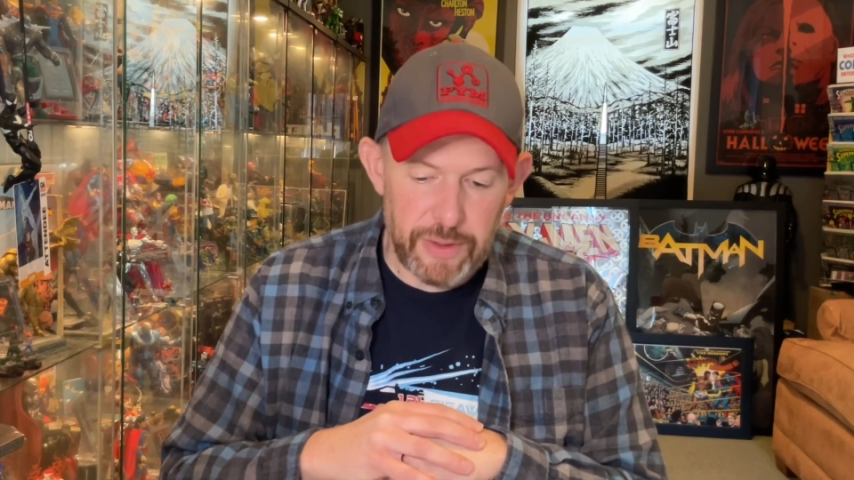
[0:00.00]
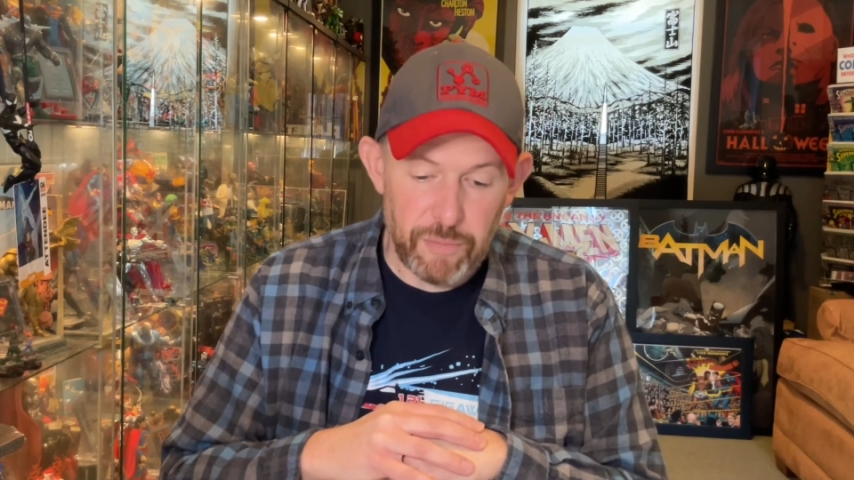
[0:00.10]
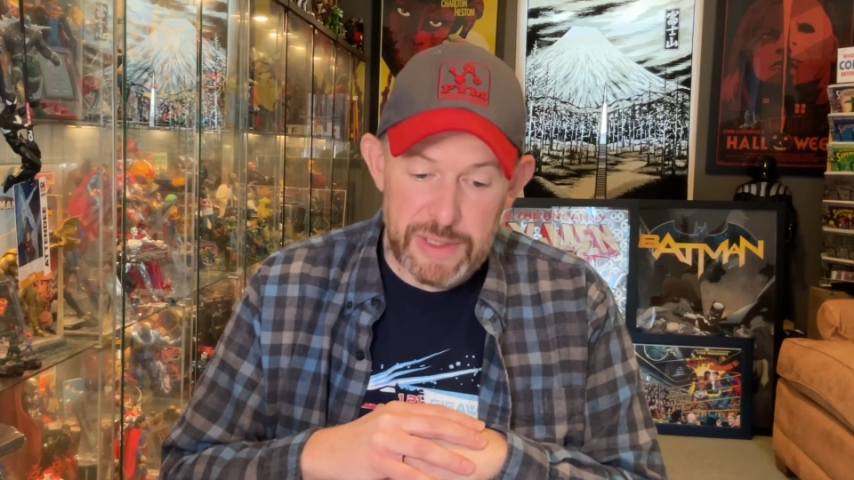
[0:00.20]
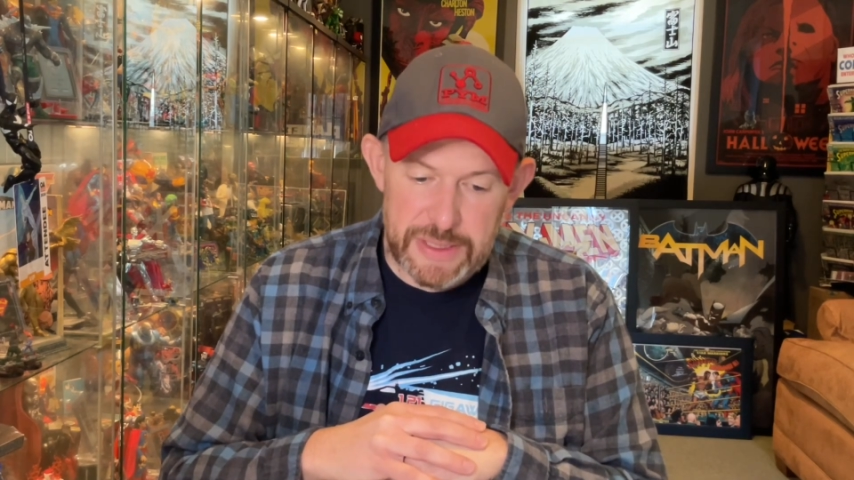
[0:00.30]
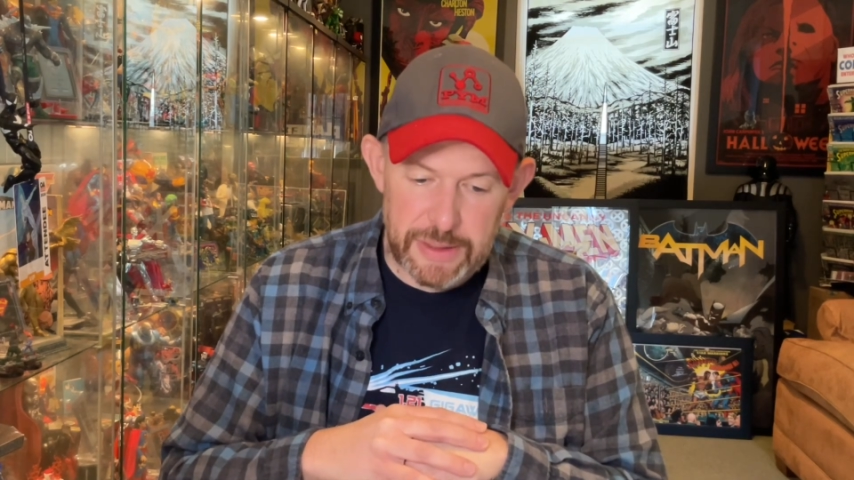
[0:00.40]

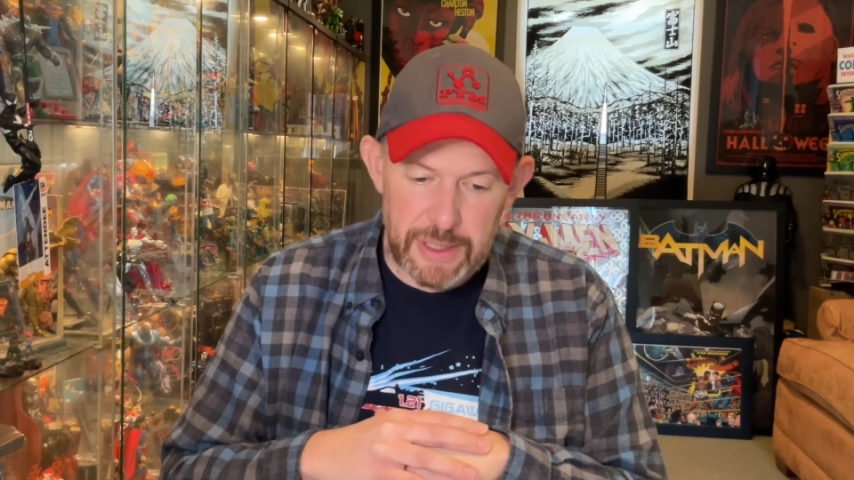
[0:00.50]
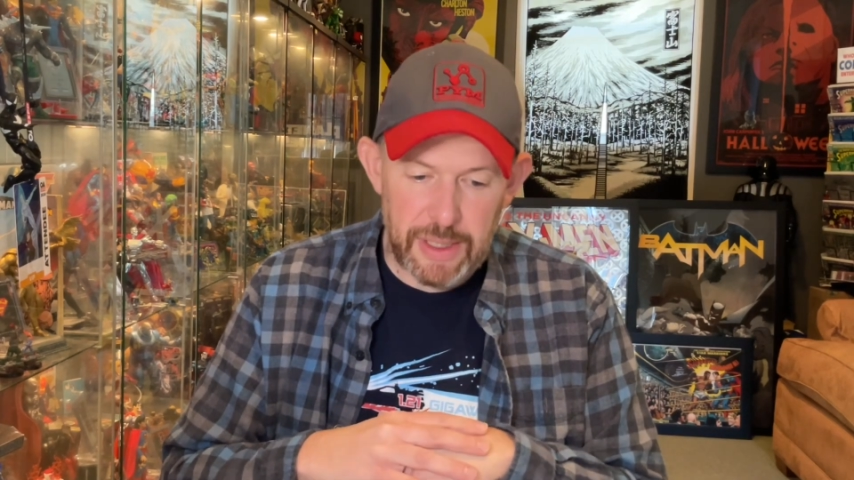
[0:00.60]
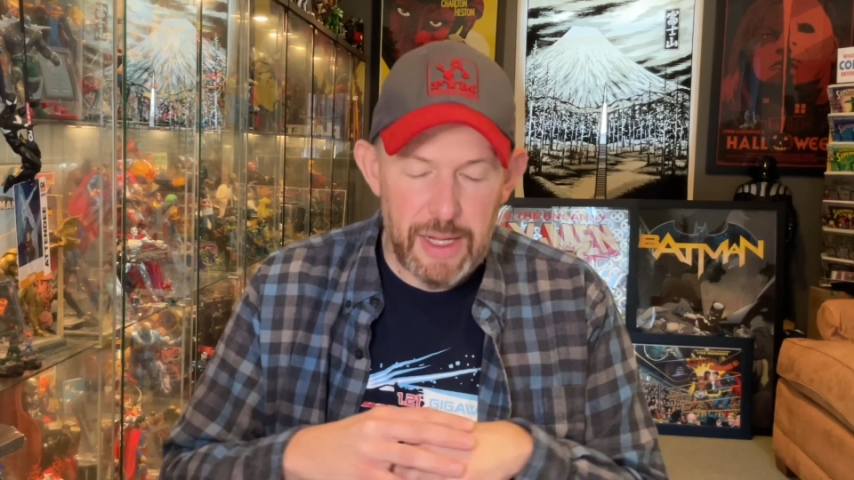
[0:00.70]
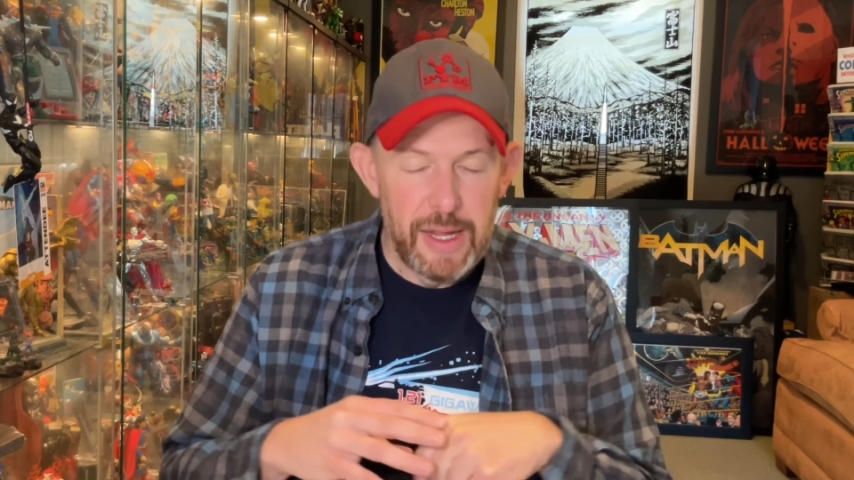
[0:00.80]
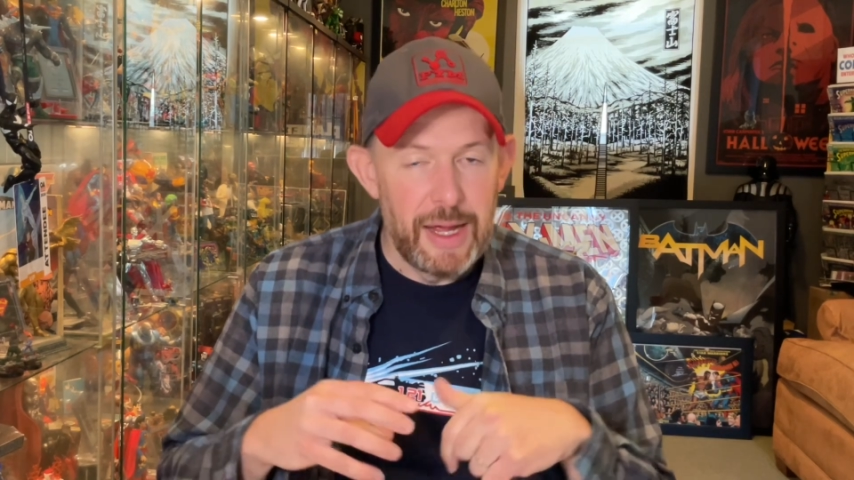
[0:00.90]

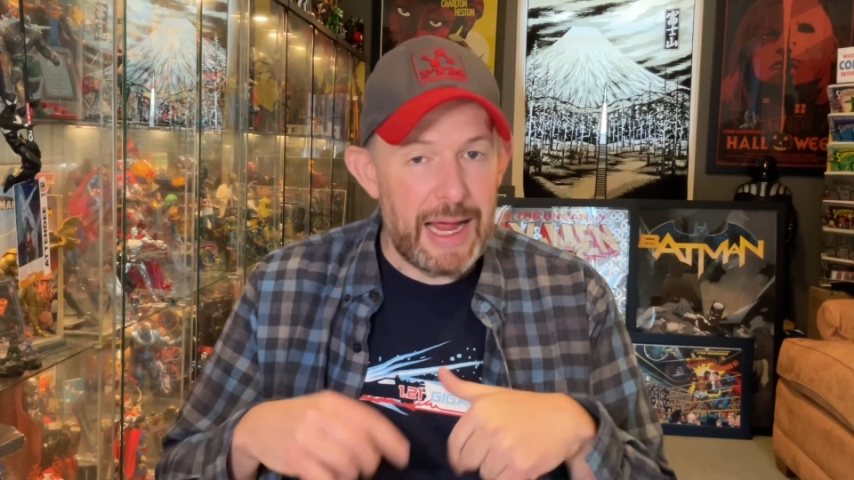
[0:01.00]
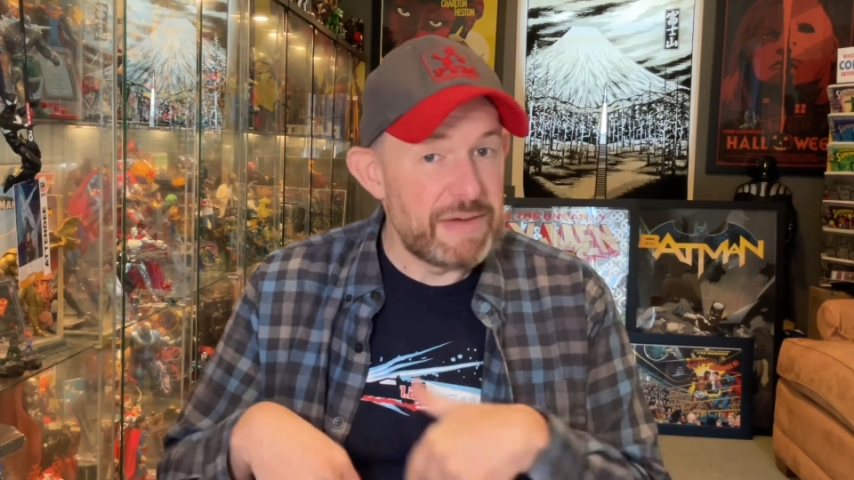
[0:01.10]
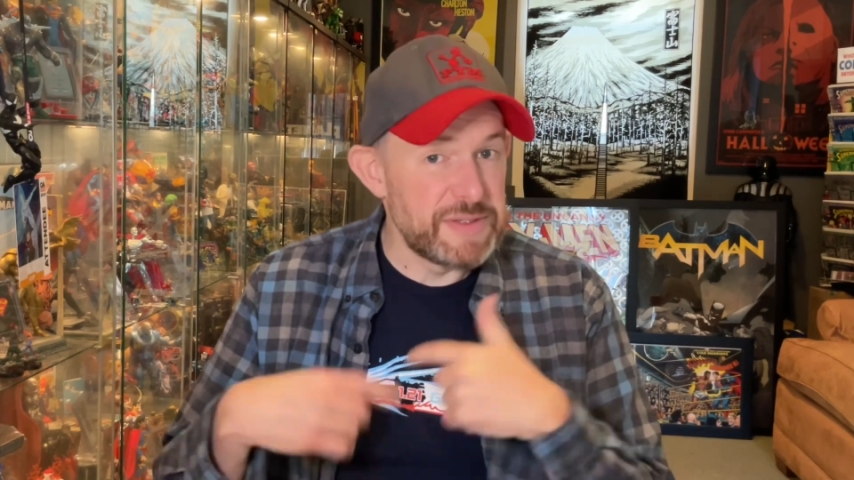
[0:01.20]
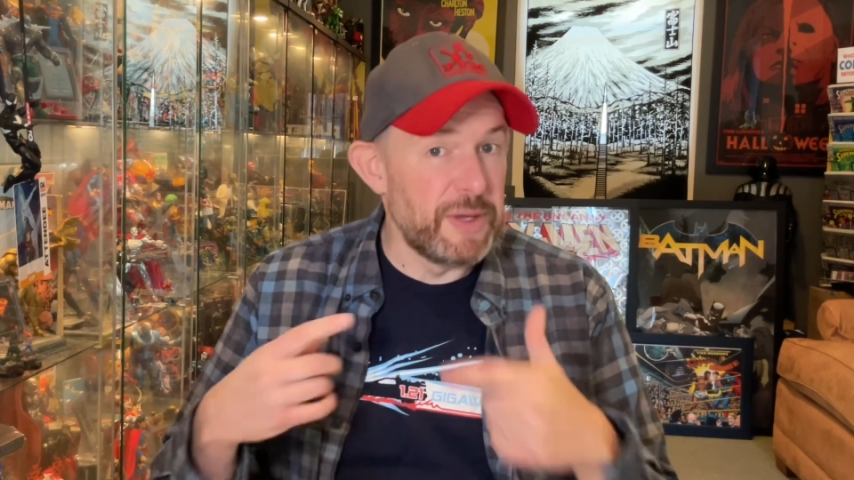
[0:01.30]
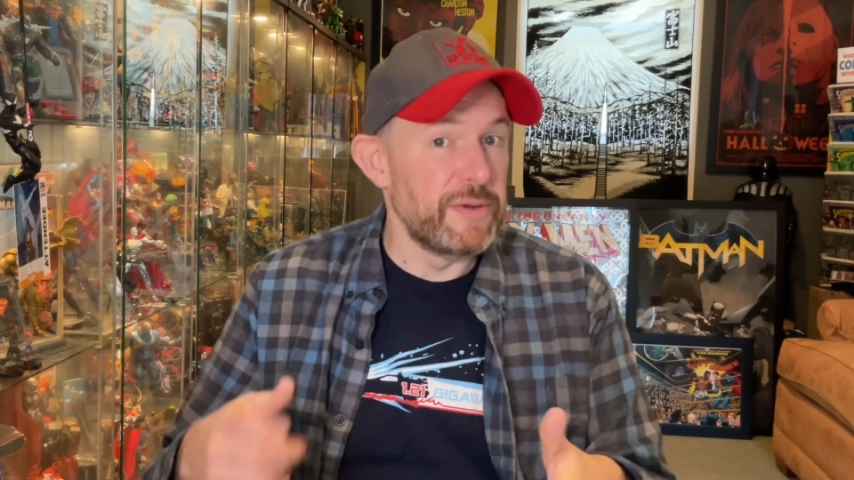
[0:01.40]
recently. I
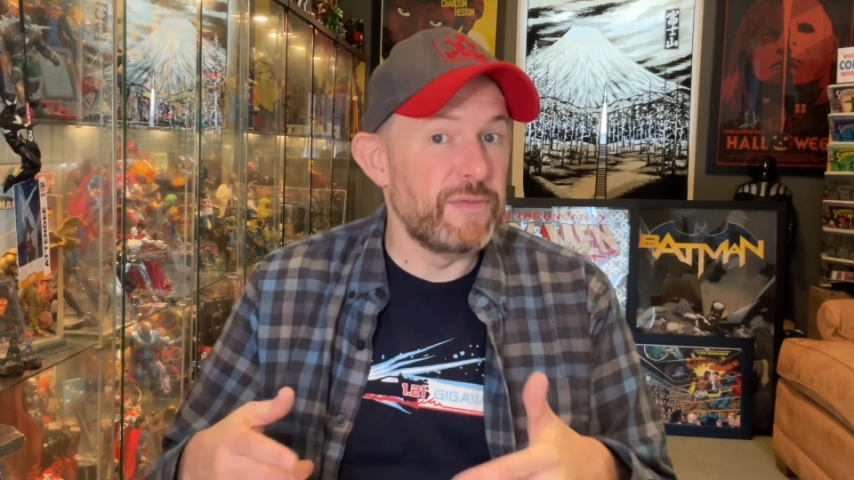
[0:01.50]
have some other